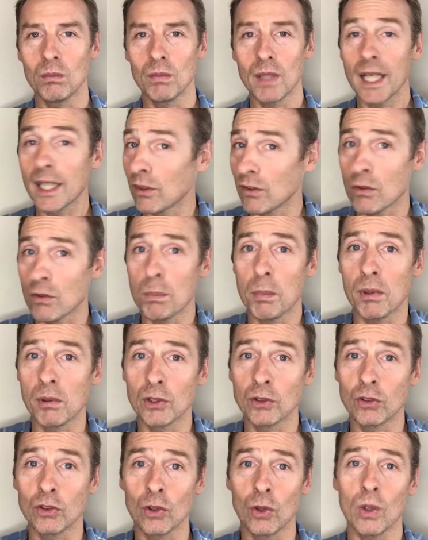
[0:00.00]
like a
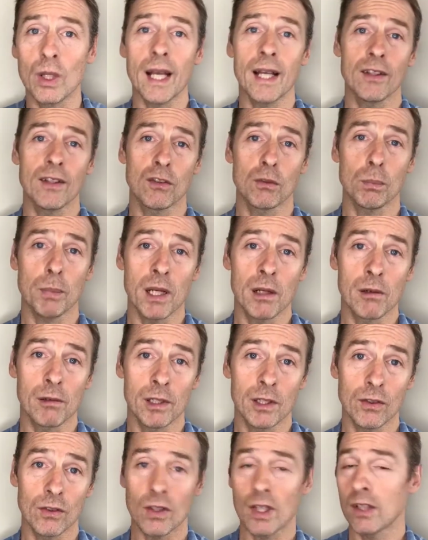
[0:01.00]
spiritual
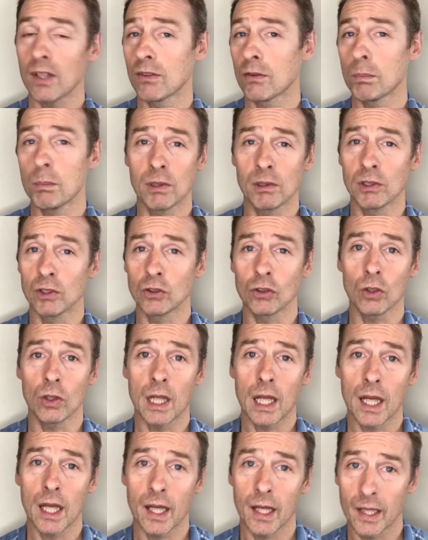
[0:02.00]
experience, a
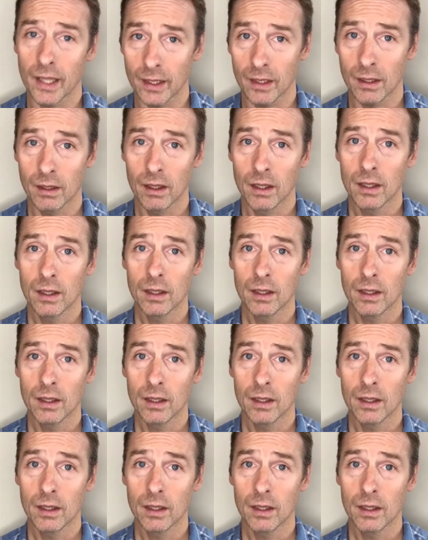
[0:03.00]
spiritual high.